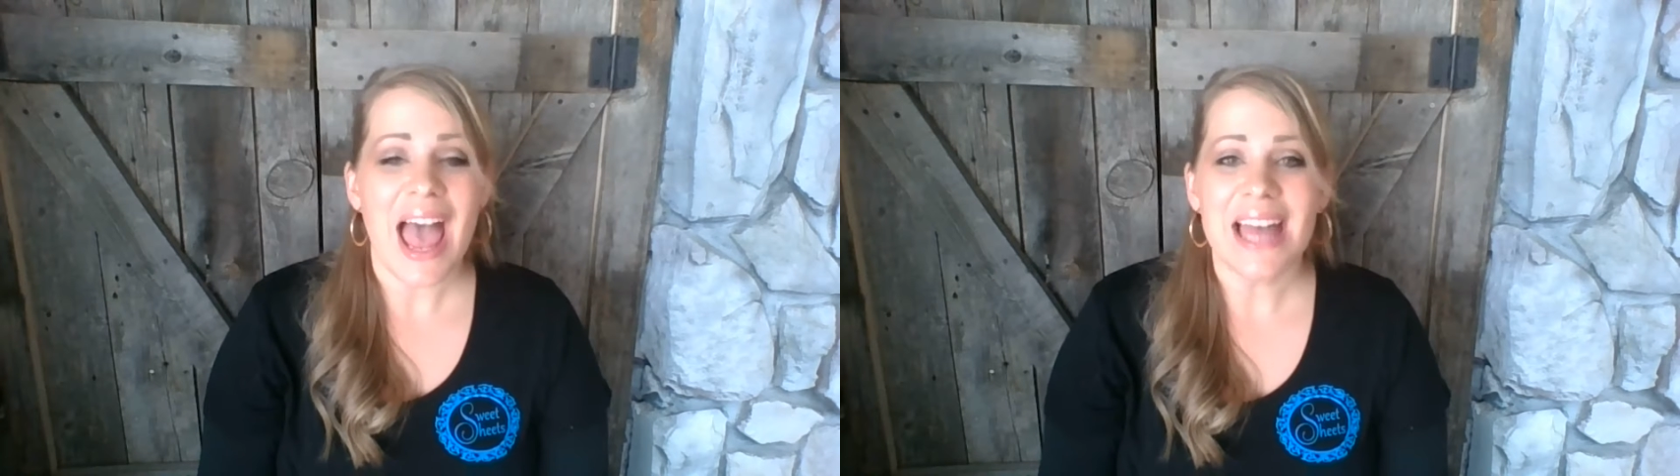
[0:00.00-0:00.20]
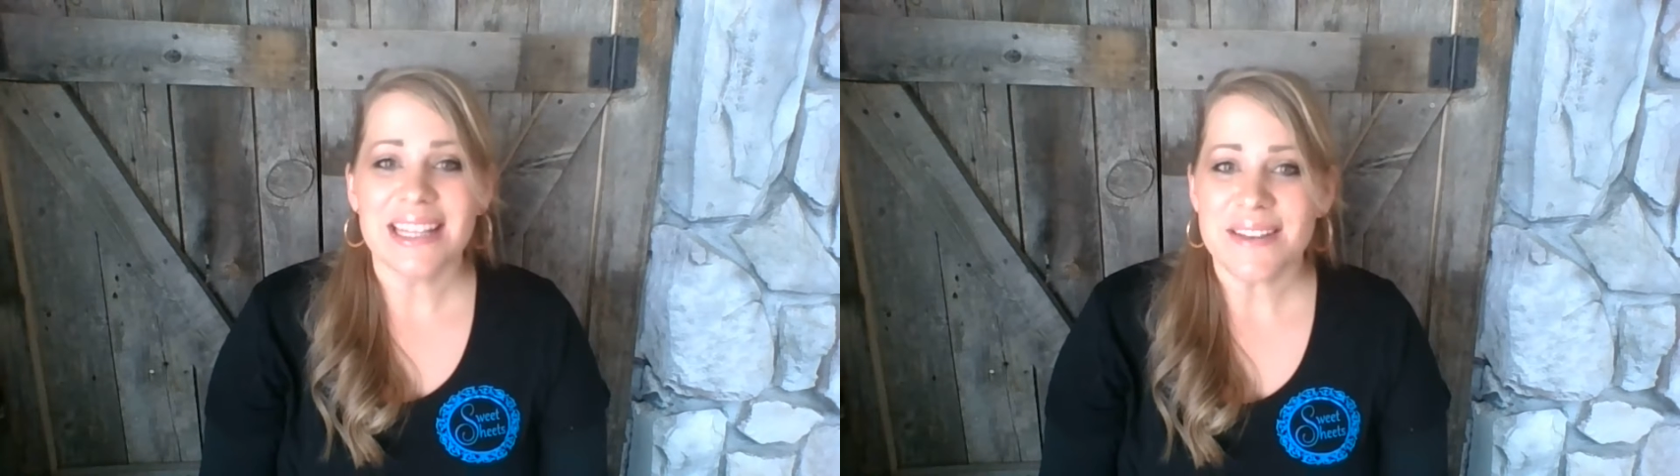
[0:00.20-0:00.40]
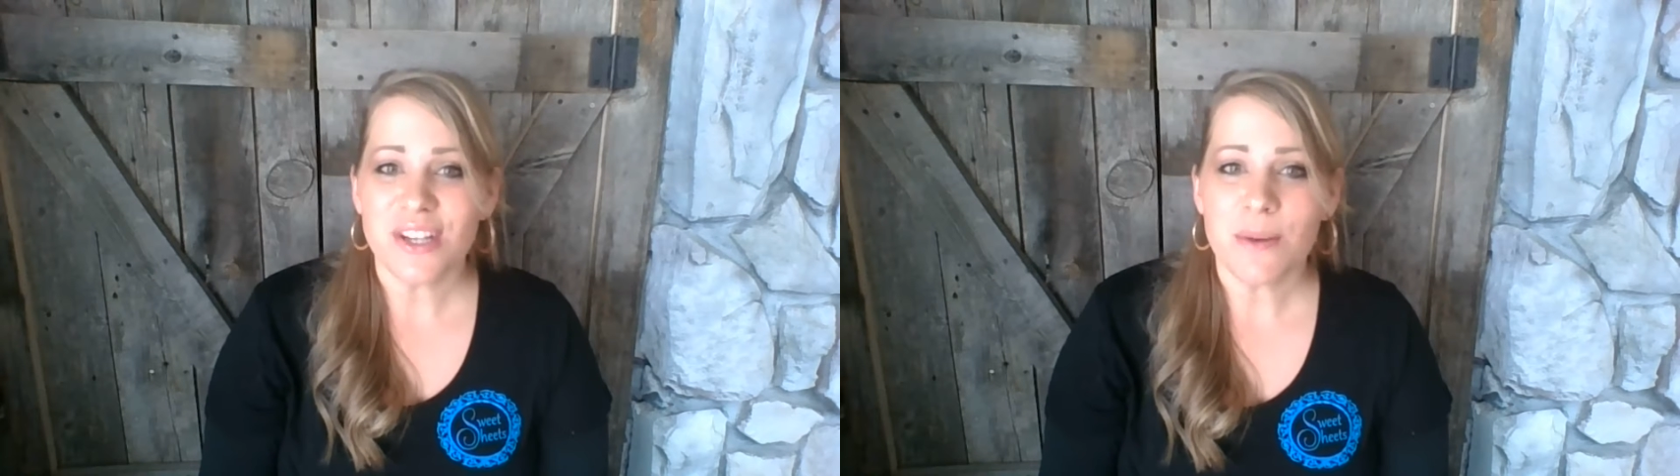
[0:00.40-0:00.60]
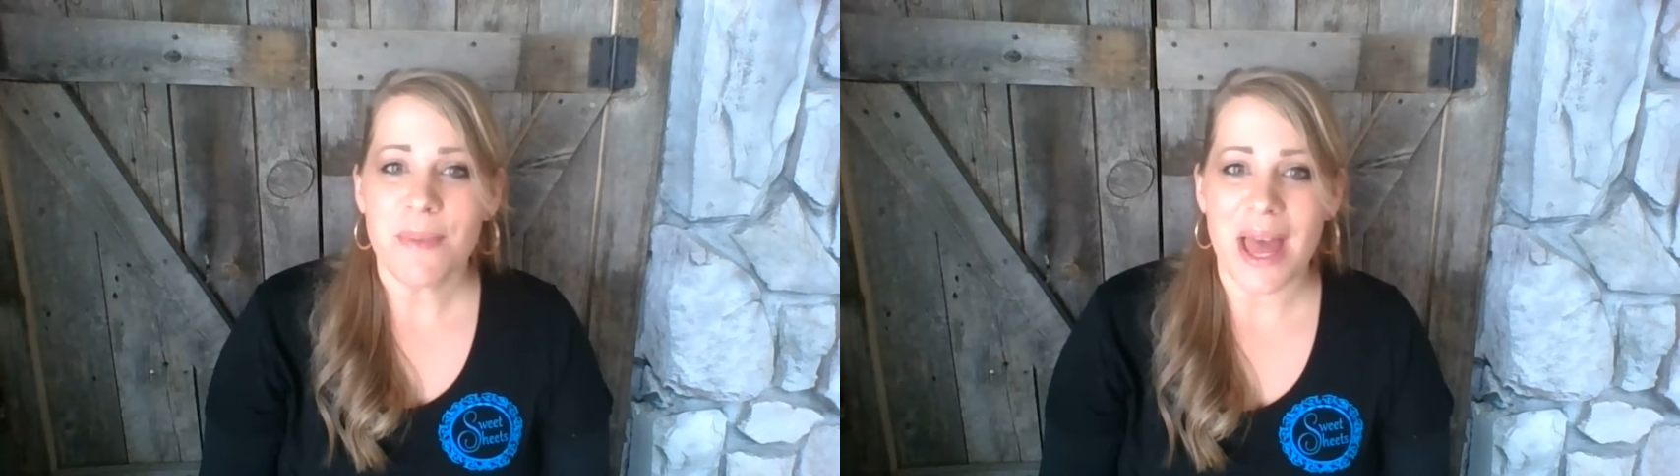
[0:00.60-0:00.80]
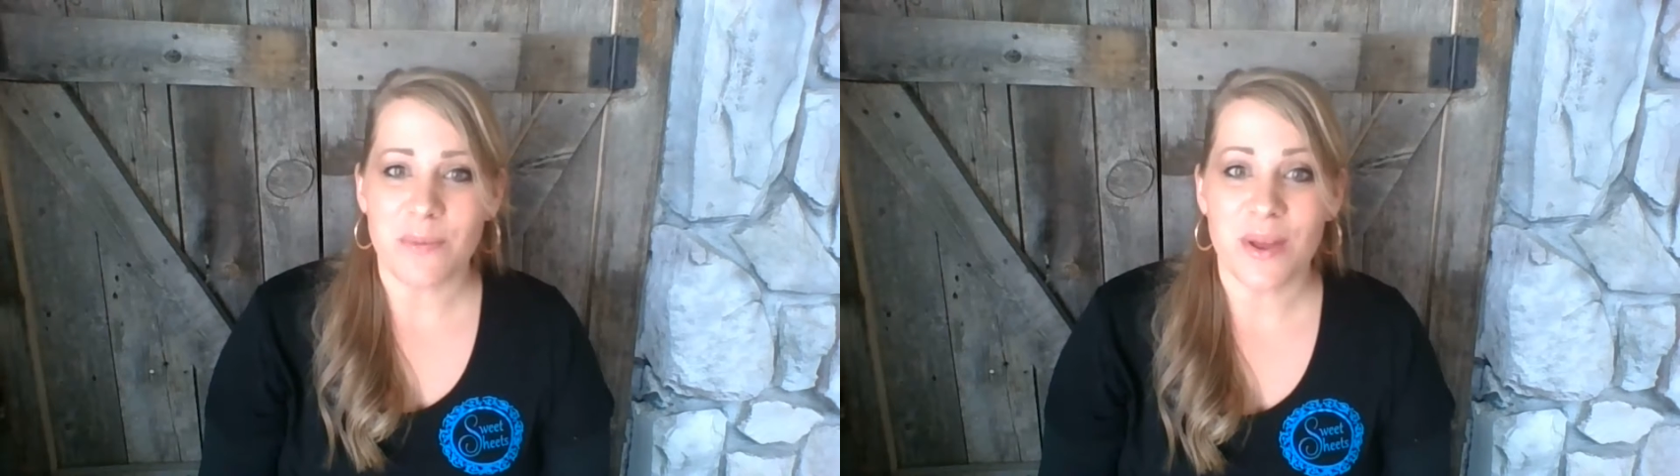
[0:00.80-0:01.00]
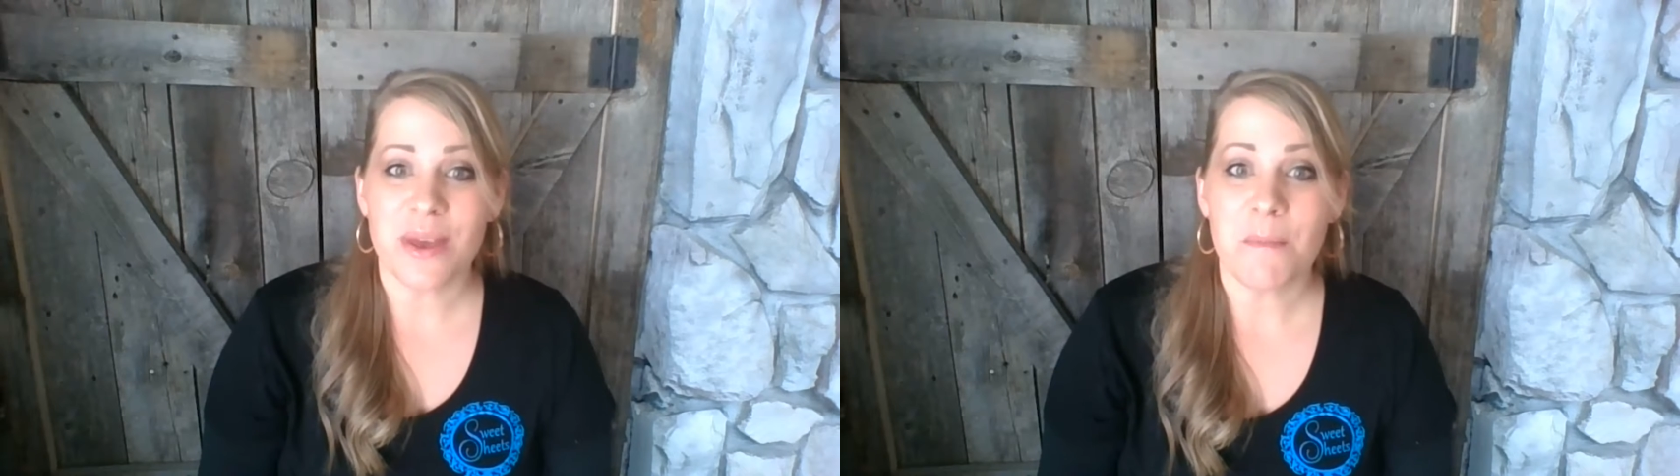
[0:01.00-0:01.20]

and leaves your bed with a